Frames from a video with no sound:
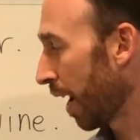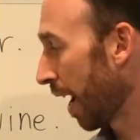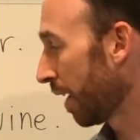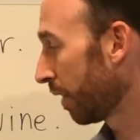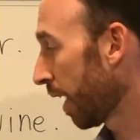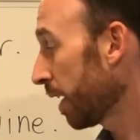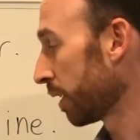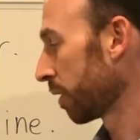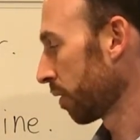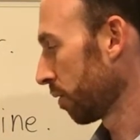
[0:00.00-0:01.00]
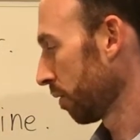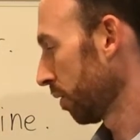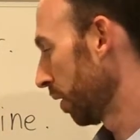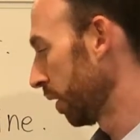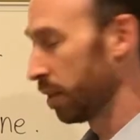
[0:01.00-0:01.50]
I like
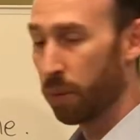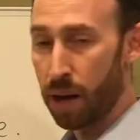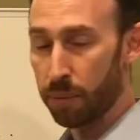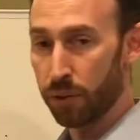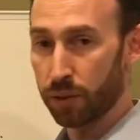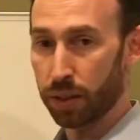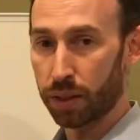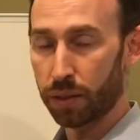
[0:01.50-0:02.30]
any pop music.